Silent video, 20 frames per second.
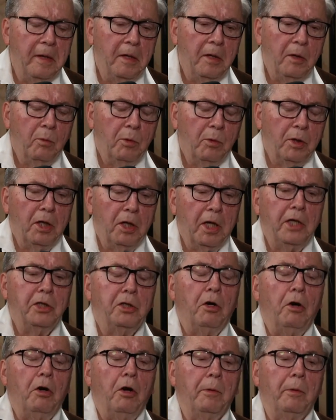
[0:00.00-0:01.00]
when
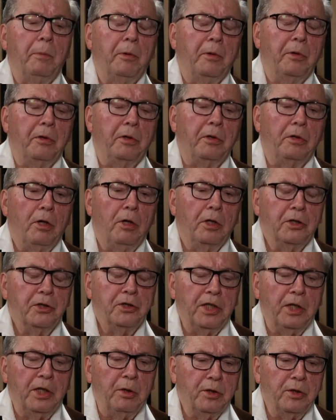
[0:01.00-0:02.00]
Elijah Harper called a
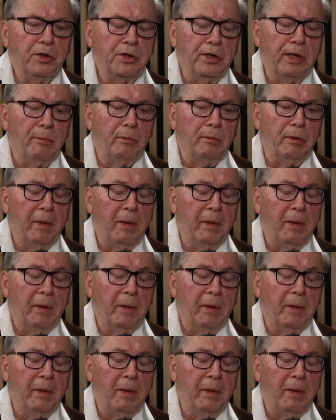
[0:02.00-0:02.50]
sacred assembly